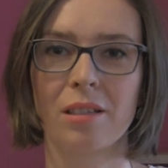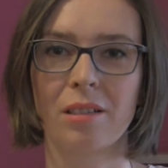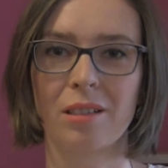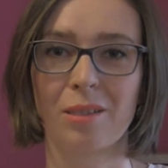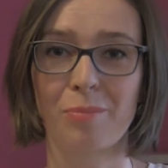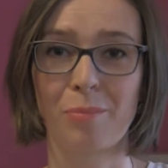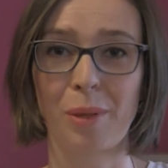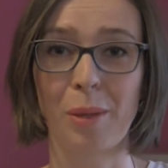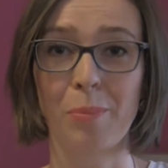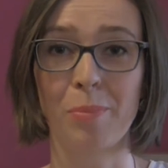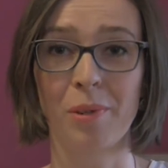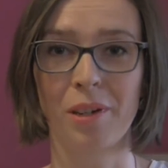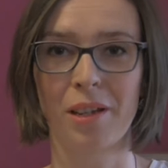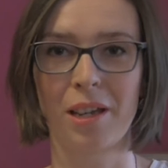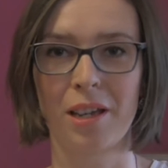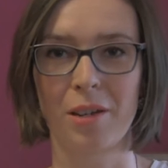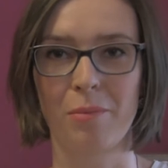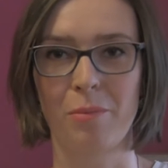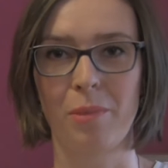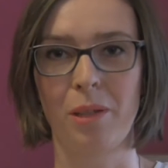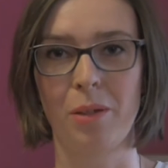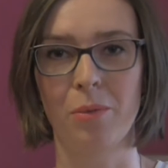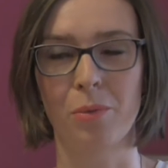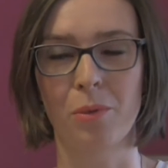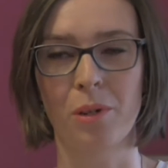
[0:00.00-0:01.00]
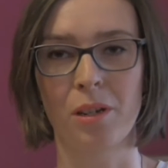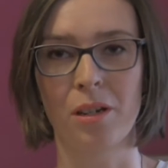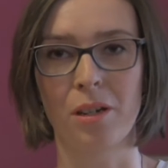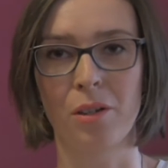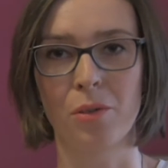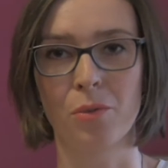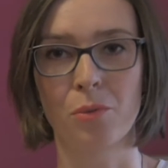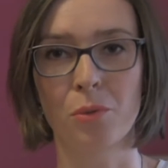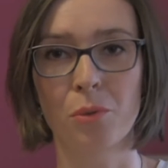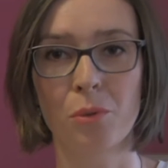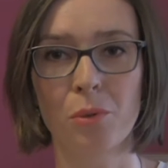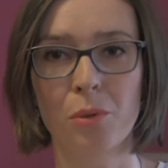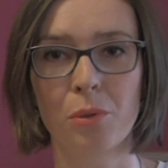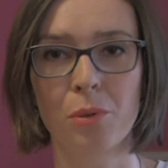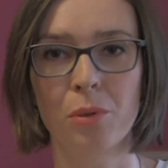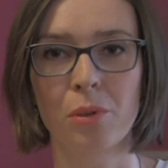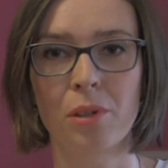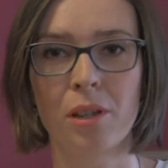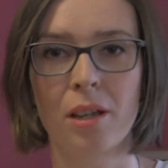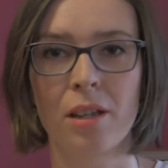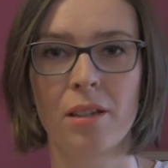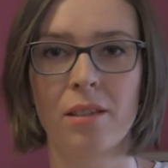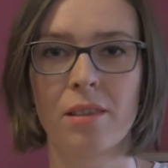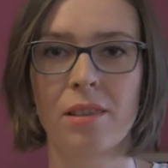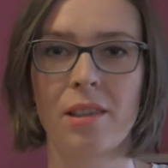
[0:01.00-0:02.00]
people can be really rude
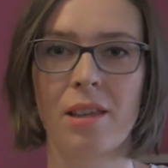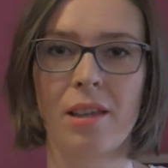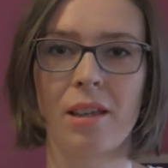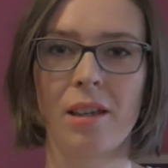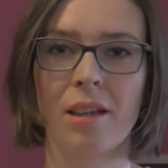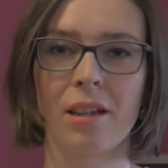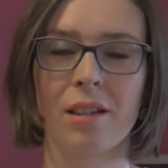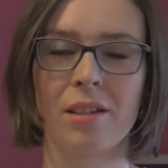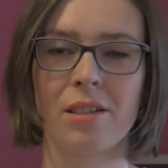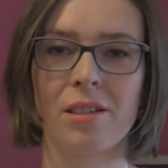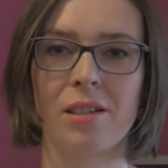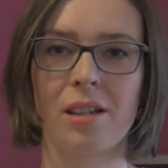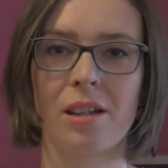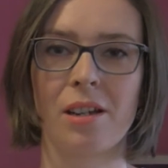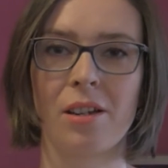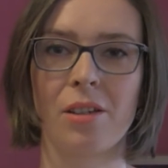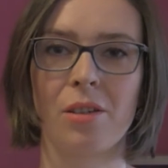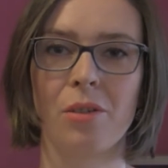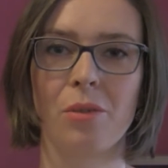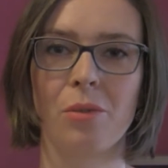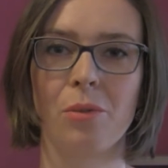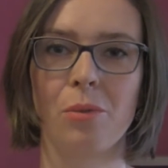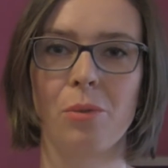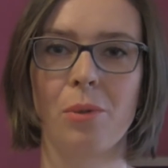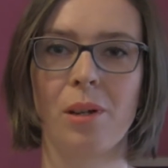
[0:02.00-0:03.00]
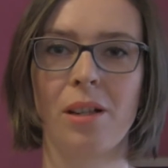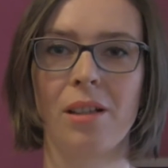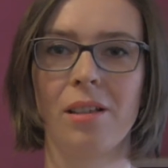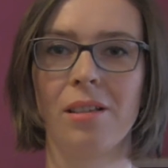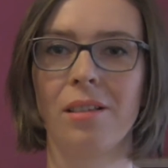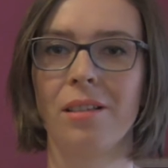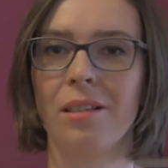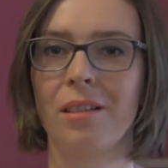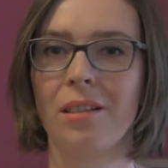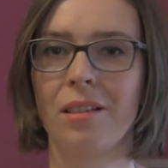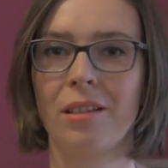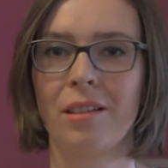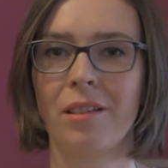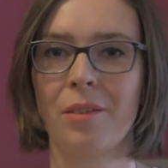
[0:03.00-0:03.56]
and they can tell you, well,